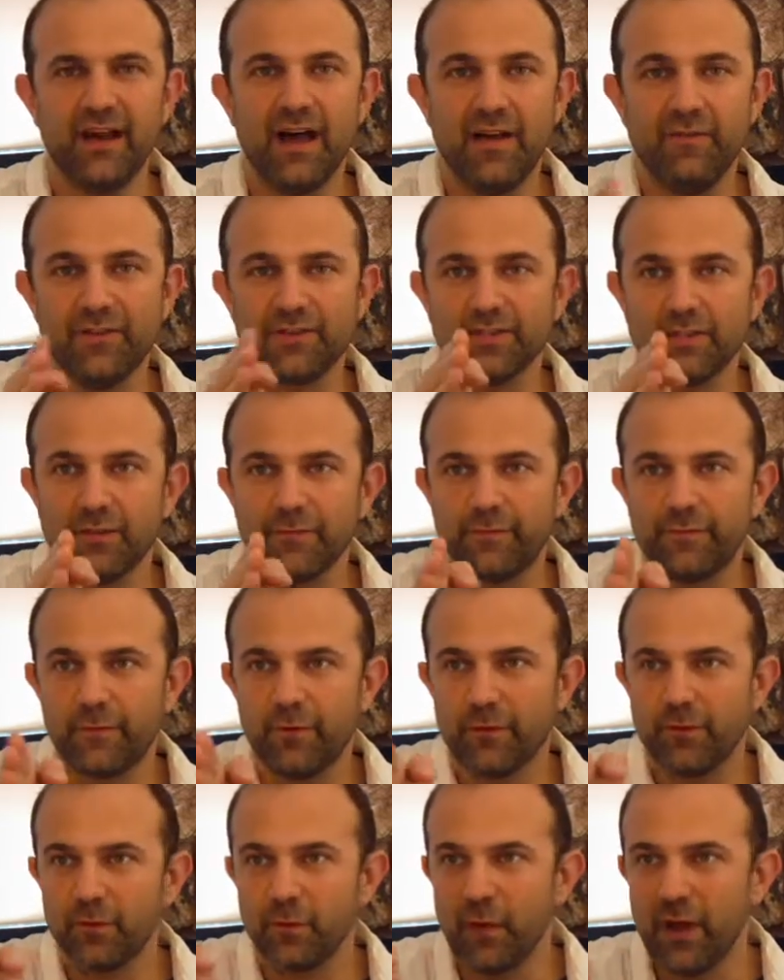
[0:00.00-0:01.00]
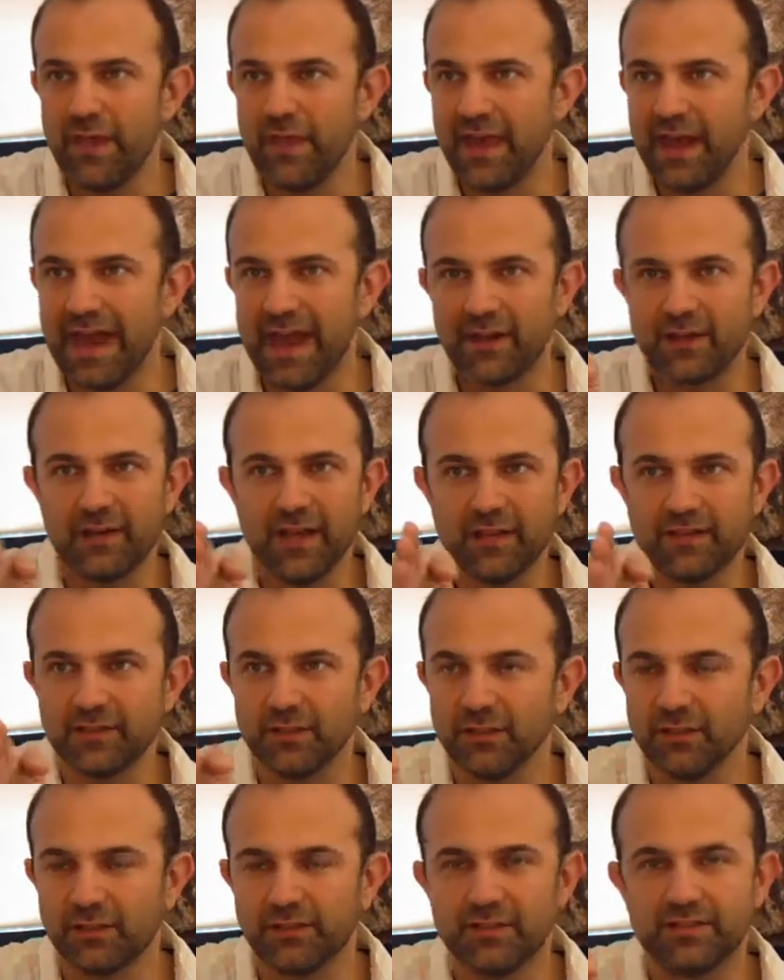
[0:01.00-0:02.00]
Obviously, the further away that actor has
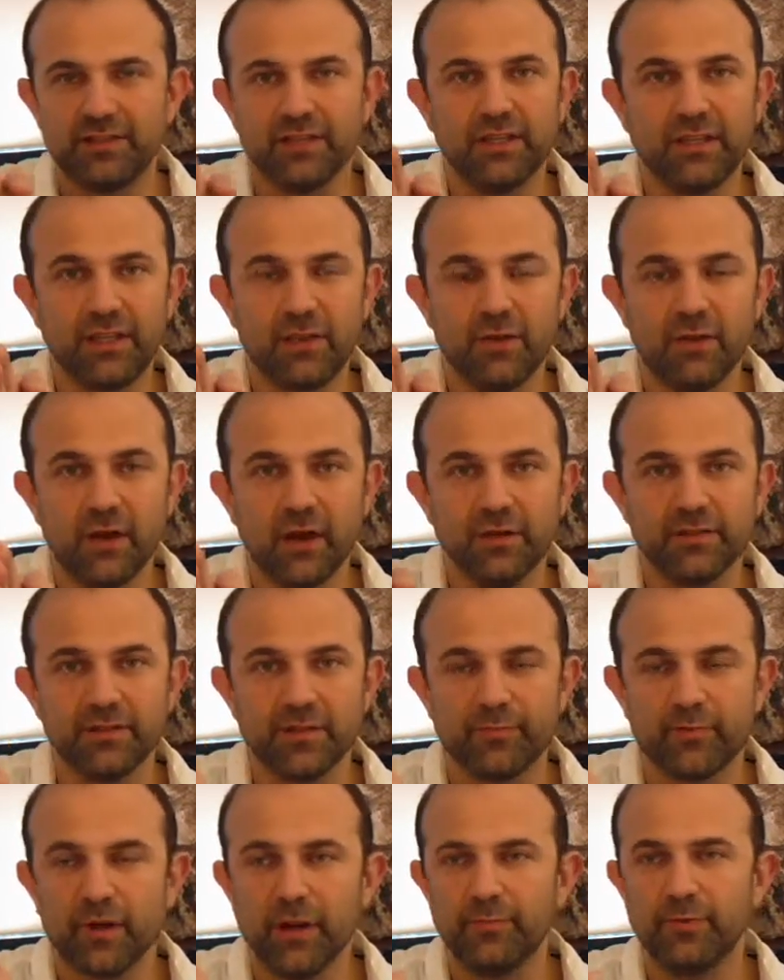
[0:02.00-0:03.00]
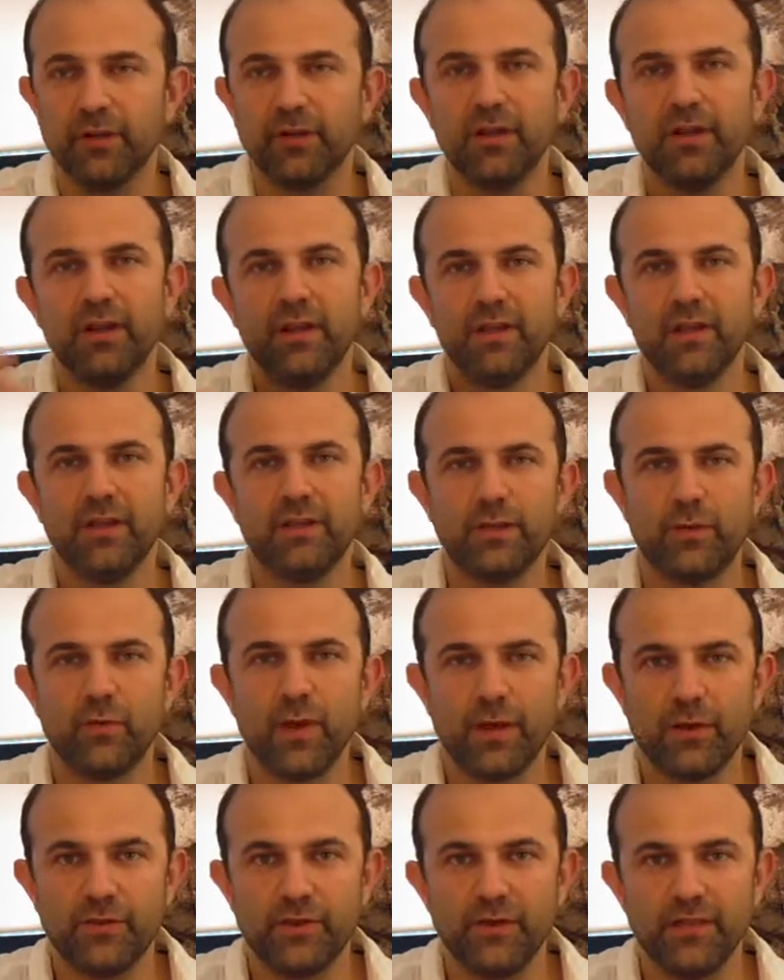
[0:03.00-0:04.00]
to look to see the cue cards in the prompter, the
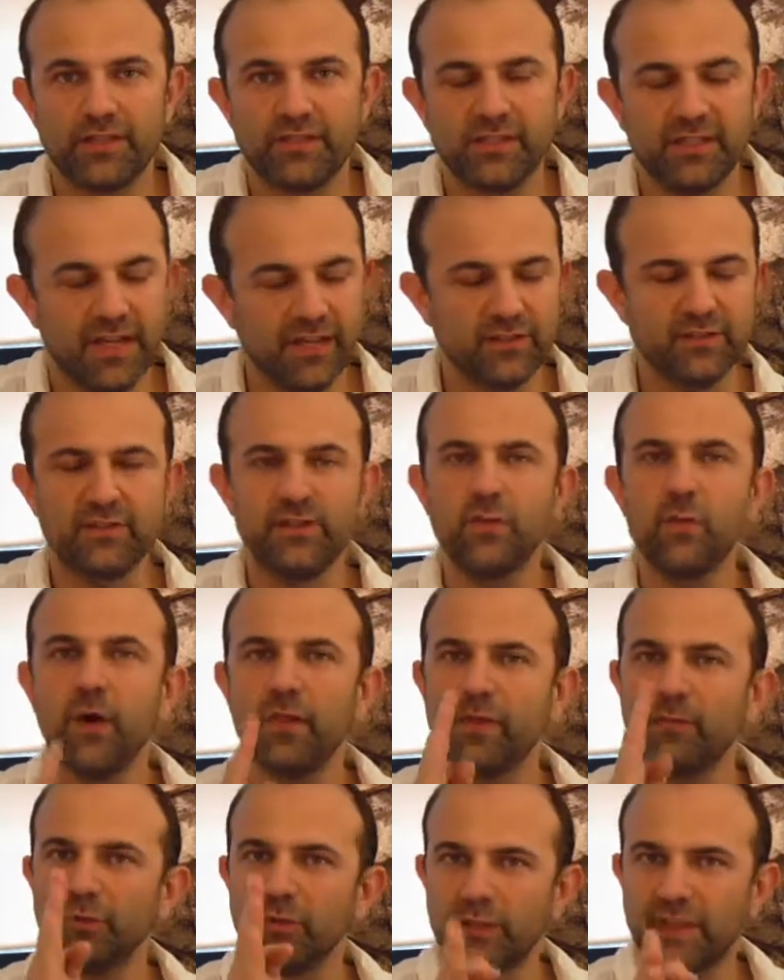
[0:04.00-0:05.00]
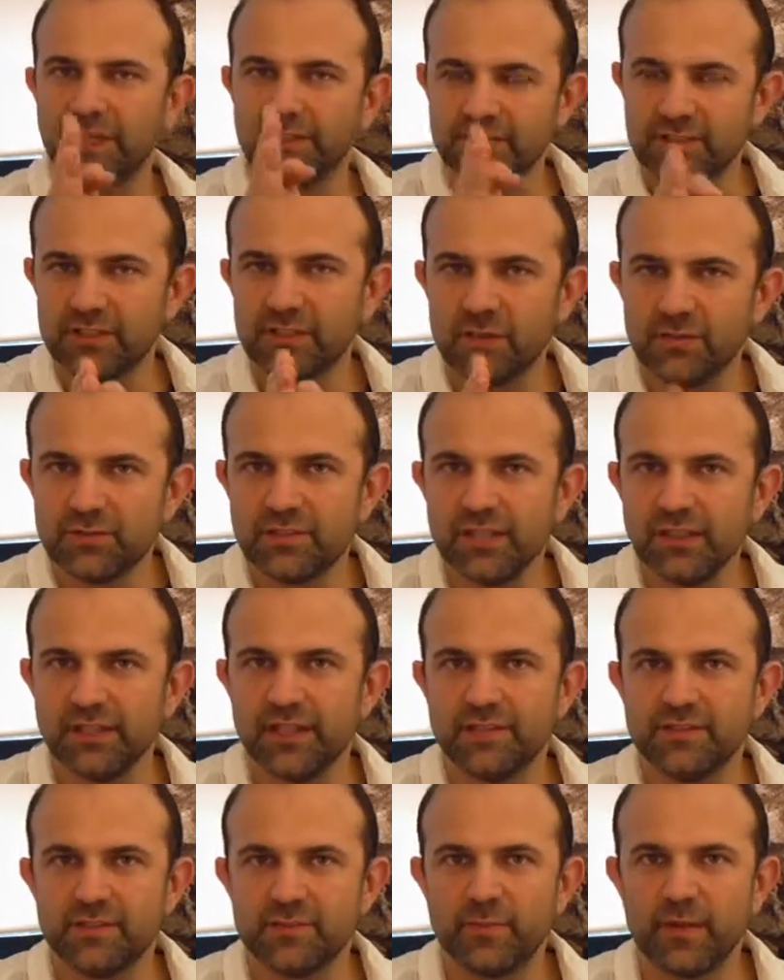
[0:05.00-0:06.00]
greater the disconnect. So you want them looking as close to the
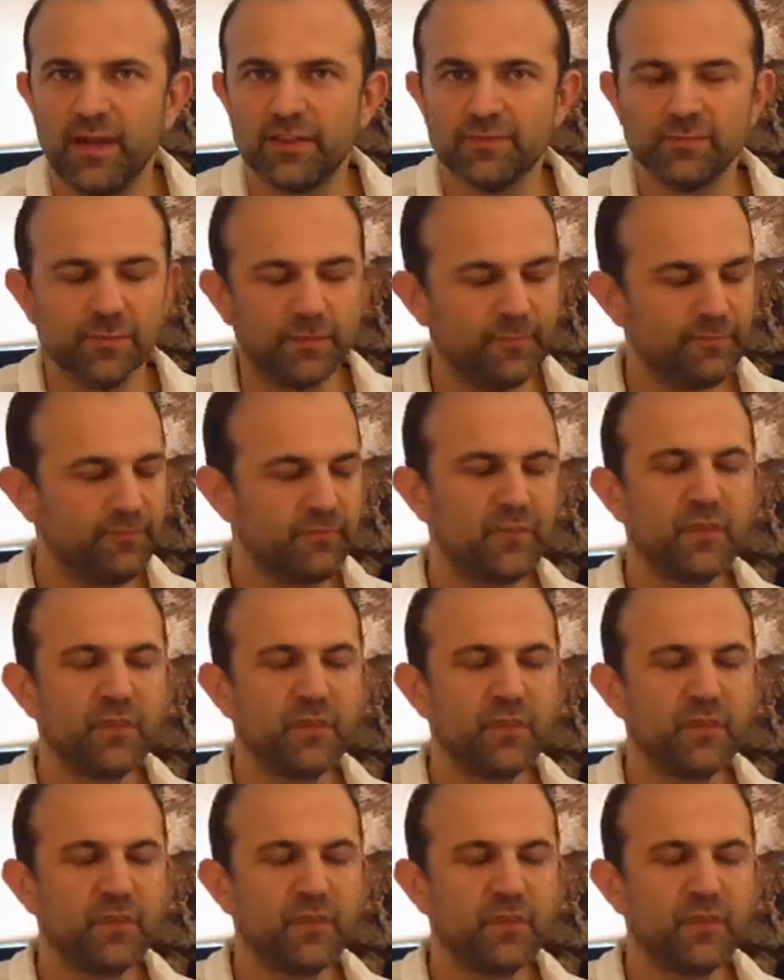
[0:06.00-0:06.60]
lens as possible.